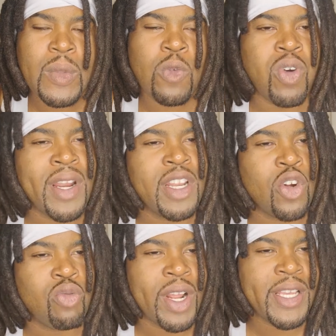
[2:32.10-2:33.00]
running a
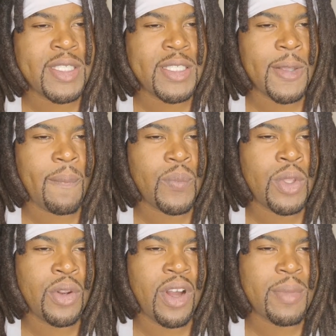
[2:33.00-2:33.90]
race. You
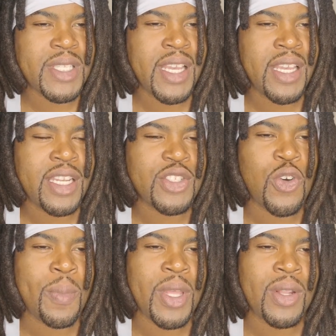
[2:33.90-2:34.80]
know what I'm saying? The
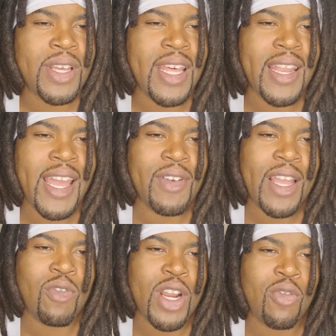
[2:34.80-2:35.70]
Scorpio look at life like
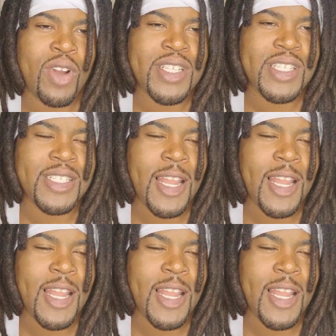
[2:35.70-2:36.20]
running races.